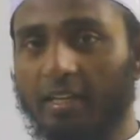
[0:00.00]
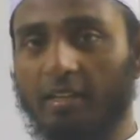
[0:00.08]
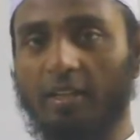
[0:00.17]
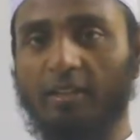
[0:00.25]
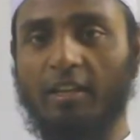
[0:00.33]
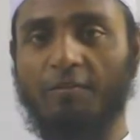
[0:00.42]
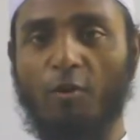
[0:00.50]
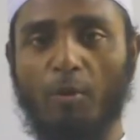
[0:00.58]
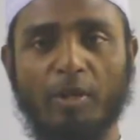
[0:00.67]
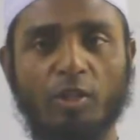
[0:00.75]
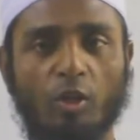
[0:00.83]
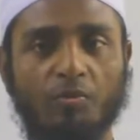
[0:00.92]
in the
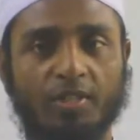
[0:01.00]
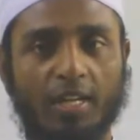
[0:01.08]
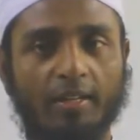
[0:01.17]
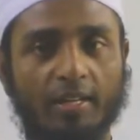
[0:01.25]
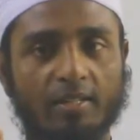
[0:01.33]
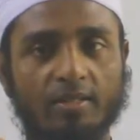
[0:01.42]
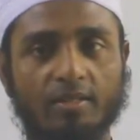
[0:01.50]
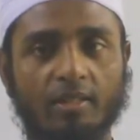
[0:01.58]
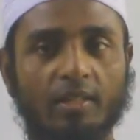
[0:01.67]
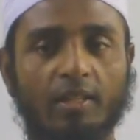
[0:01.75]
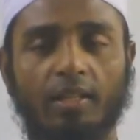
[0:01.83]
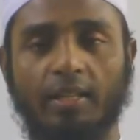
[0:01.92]
formation of sentence,
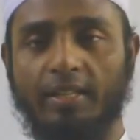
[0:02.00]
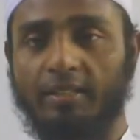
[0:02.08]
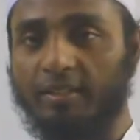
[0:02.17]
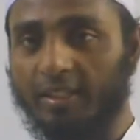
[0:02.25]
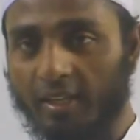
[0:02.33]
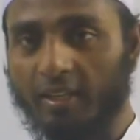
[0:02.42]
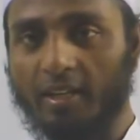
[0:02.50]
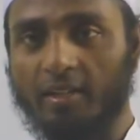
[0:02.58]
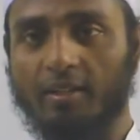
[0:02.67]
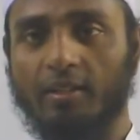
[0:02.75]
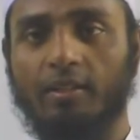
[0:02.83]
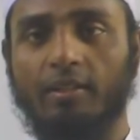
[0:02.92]
there
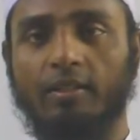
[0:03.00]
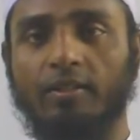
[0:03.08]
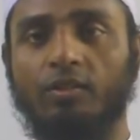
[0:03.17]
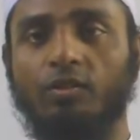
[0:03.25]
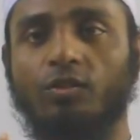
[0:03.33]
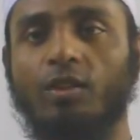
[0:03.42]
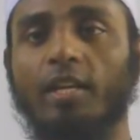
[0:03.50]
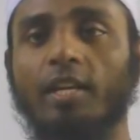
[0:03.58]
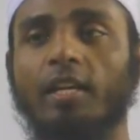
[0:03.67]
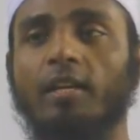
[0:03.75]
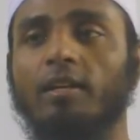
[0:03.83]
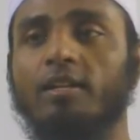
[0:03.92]
are
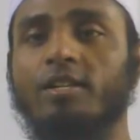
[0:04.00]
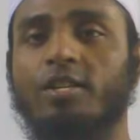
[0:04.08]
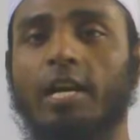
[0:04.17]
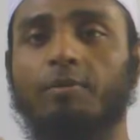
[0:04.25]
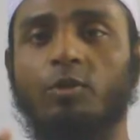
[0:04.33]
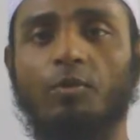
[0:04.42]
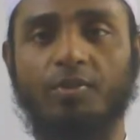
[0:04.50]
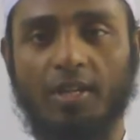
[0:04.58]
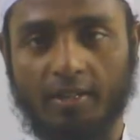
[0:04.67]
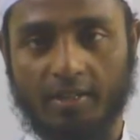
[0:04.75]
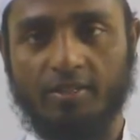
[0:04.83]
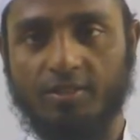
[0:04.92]
three types of
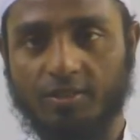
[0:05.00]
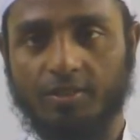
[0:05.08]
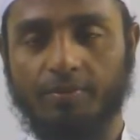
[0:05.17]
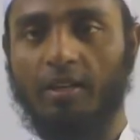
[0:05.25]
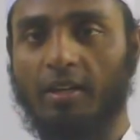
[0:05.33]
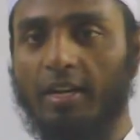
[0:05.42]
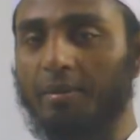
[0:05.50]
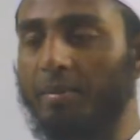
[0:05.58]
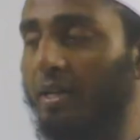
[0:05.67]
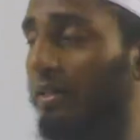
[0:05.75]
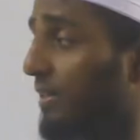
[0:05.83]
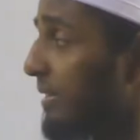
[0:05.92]
sentence. I
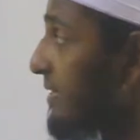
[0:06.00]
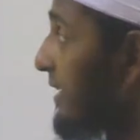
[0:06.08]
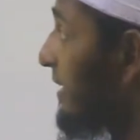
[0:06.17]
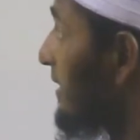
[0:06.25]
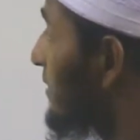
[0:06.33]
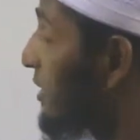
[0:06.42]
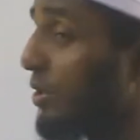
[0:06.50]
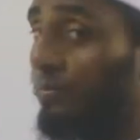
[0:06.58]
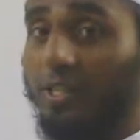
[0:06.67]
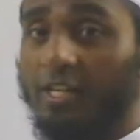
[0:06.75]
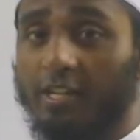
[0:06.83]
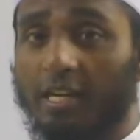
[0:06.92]
mean sentences
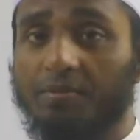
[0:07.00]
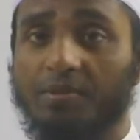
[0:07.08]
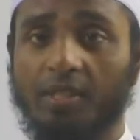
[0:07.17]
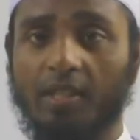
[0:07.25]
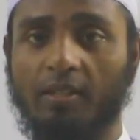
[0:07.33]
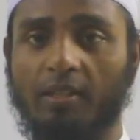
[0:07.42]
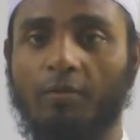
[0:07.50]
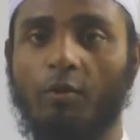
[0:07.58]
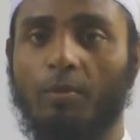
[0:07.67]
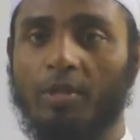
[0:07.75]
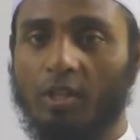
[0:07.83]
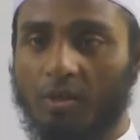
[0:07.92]
of three types in the
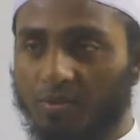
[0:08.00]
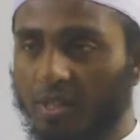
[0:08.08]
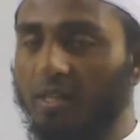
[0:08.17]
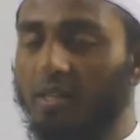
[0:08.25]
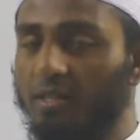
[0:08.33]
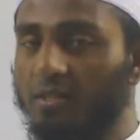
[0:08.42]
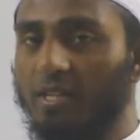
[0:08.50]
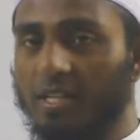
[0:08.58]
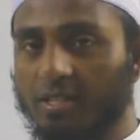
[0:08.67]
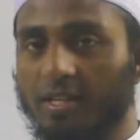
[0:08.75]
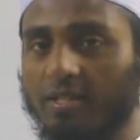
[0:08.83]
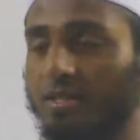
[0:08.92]
formation of sentence,
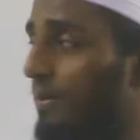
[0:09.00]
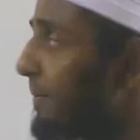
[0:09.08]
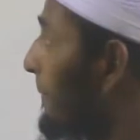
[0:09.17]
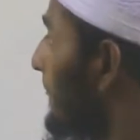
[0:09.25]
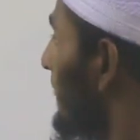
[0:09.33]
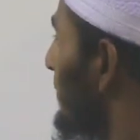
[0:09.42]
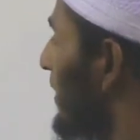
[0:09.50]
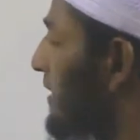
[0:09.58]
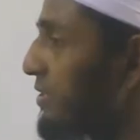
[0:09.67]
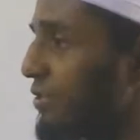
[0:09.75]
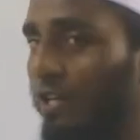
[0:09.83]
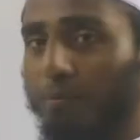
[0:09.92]
such as
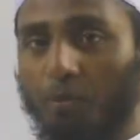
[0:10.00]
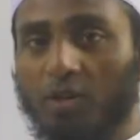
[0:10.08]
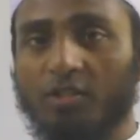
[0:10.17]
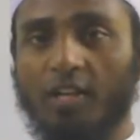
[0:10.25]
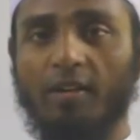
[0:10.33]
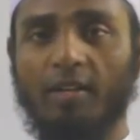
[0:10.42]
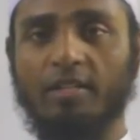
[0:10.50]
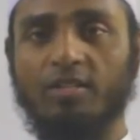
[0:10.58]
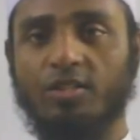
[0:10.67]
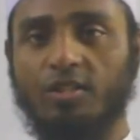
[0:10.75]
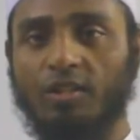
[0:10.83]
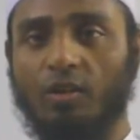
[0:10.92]
simple
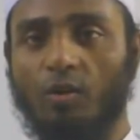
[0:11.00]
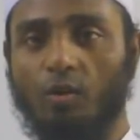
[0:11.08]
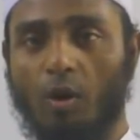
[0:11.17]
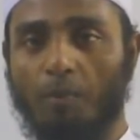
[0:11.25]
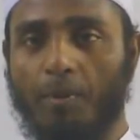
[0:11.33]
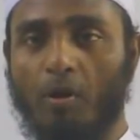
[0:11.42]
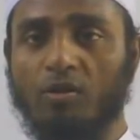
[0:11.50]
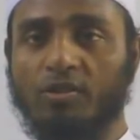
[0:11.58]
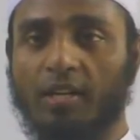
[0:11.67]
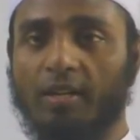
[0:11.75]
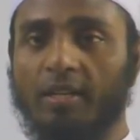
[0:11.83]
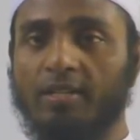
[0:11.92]
sentence, compound
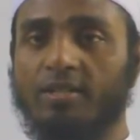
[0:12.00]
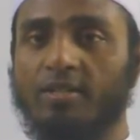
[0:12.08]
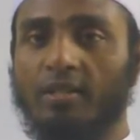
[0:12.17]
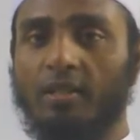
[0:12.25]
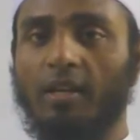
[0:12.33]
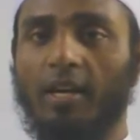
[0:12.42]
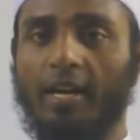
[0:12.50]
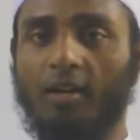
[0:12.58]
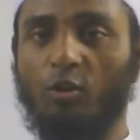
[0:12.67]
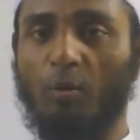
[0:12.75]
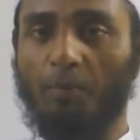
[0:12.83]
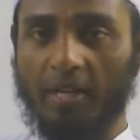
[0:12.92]
sentence
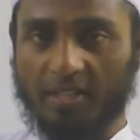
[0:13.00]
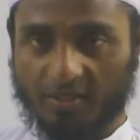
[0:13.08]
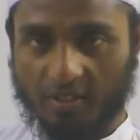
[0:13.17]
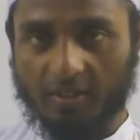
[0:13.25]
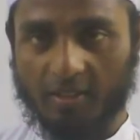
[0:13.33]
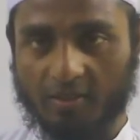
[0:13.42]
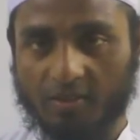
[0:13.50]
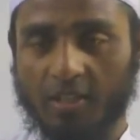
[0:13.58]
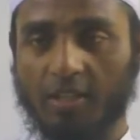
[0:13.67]
and complex sentence.